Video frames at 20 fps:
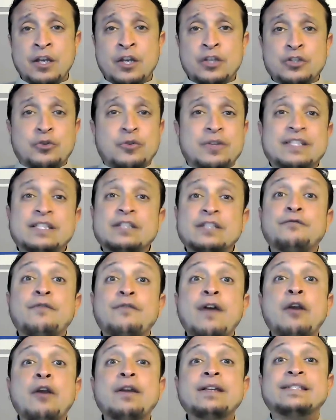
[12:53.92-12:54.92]
So this is
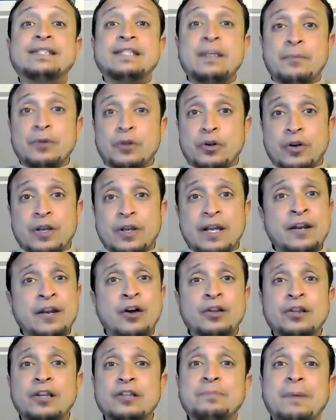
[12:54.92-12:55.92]
very similar. And
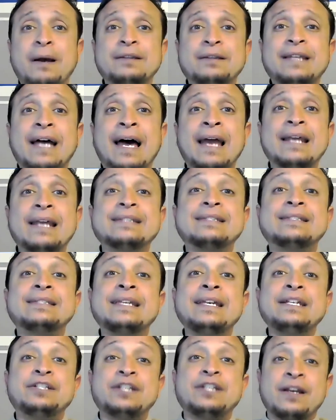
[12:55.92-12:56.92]
Allah subhanahu wa ta'ala is
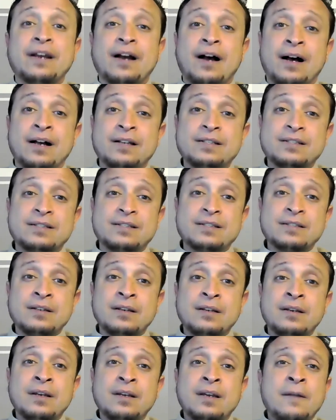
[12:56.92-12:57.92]
teaching us
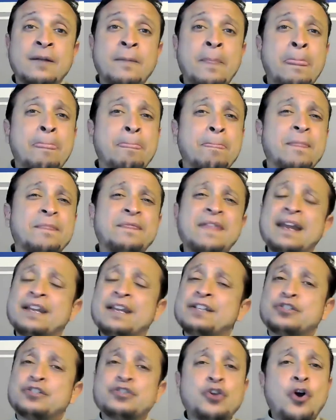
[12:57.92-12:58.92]
that
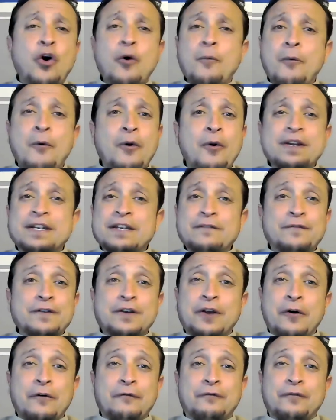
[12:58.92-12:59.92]
it's no more
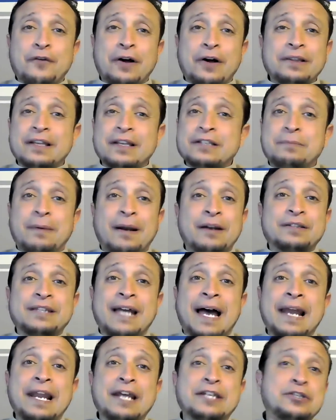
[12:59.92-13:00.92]
difficult for Allah subhanahu wa
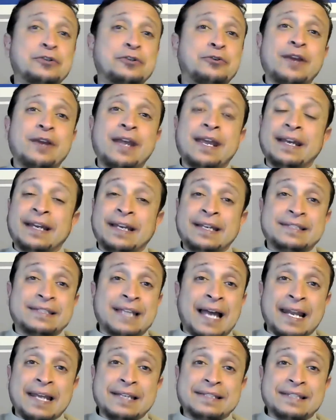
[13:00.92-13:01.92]
ta'ala to create Isa
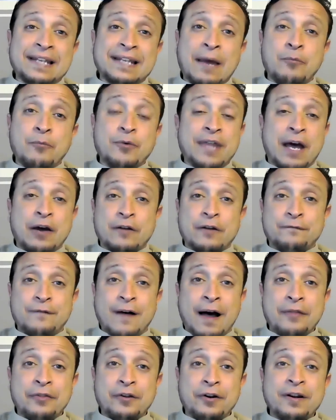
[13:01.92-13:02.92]
alayhi salam without a
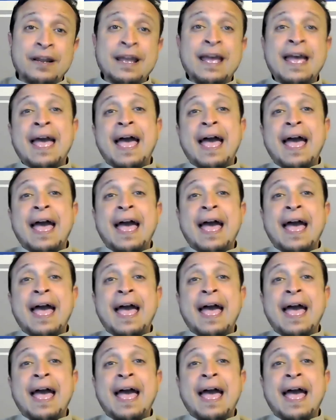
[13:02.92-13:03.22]
father,